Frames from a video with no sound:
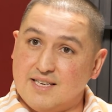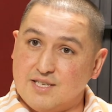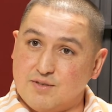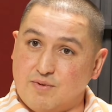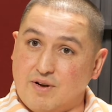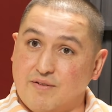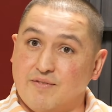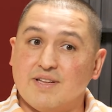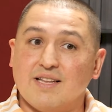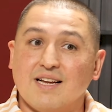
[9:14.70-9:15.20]
wife.
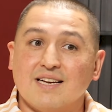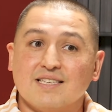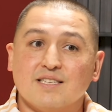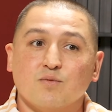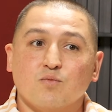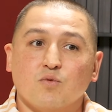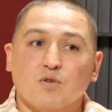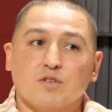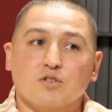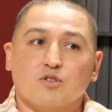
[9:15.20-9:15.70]
He doesn't
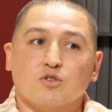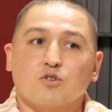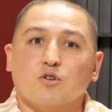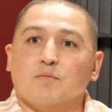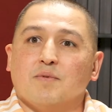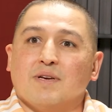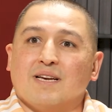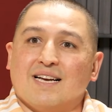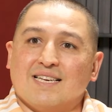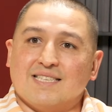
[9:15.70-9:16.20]
want
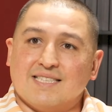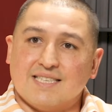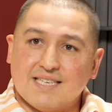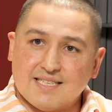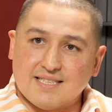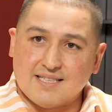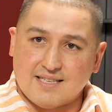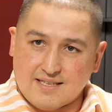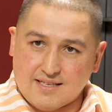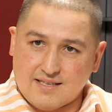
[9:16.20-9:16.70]
shopping
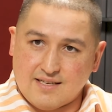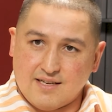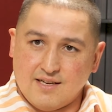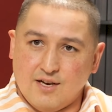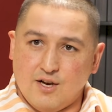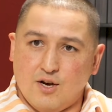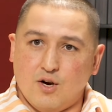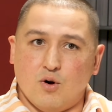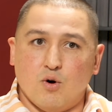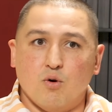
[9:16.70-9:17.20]
assistant
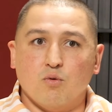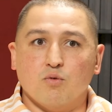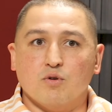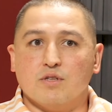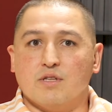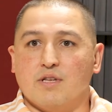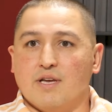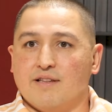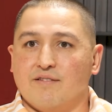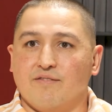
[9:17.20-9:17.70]
who would
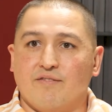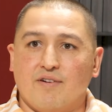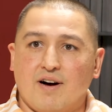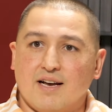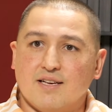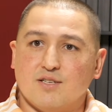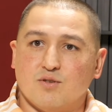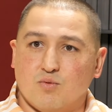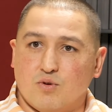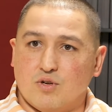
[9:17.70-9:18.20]

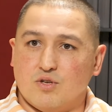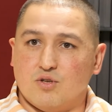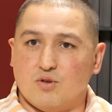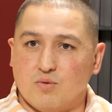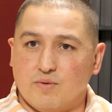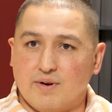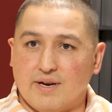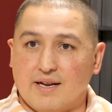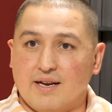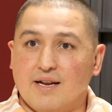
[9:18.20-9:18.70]
advise what to
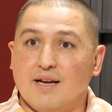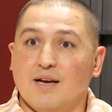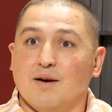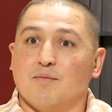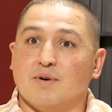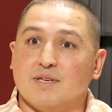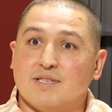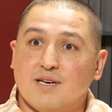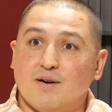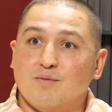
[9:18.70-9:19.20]
wear, but
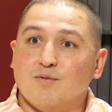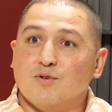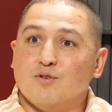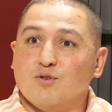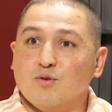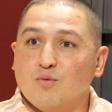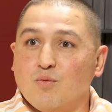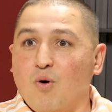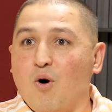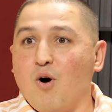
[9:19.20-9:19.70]
someone to
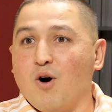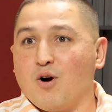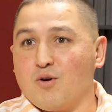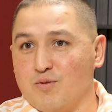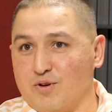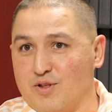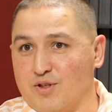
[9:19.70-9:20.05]
walk with